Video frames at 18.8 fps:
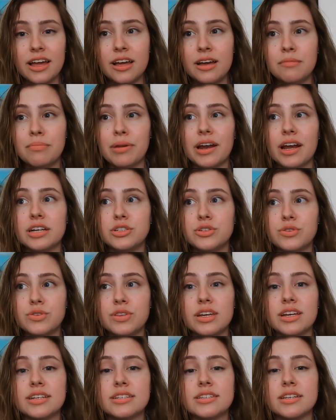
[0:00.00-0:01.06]
but I do
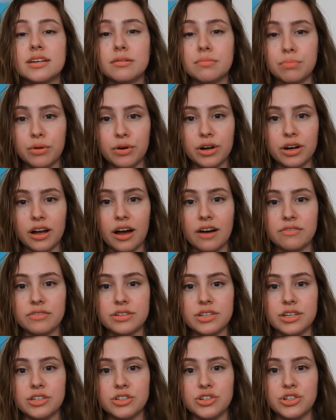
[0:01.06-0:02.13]
think it's an important
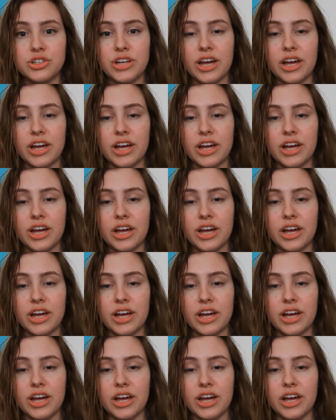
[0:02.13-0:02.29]
conversation